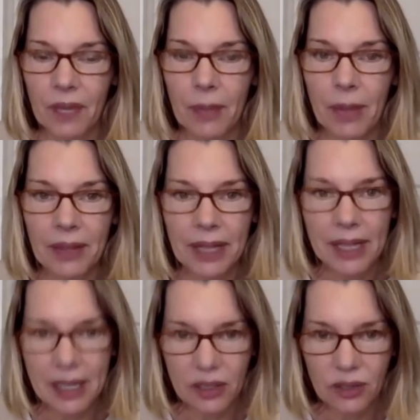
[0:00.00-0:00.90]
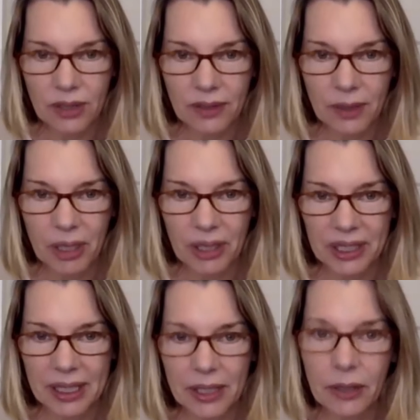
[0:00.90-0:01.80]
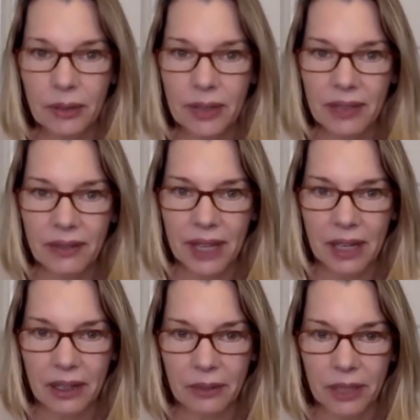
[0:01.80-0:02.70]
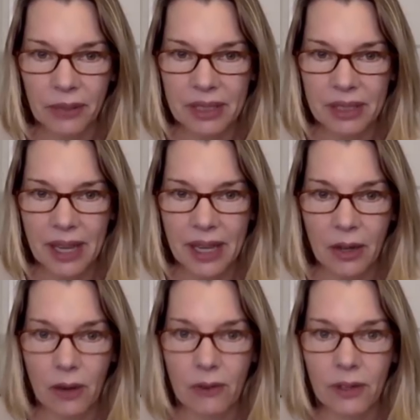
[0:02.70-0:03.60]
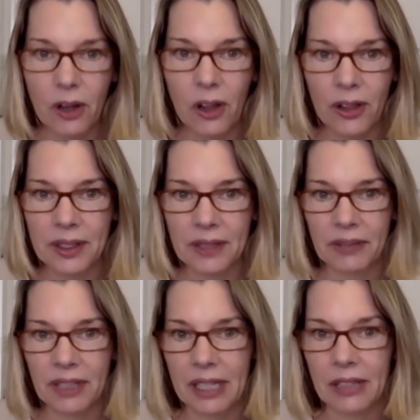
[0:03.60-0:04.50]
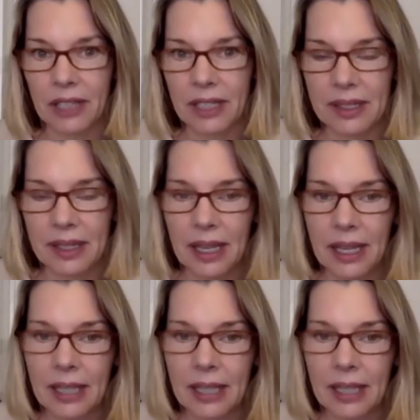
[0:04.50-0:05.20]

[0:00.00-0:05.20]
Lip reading: about the history of the building and who lived there and what it was like over all the different eras.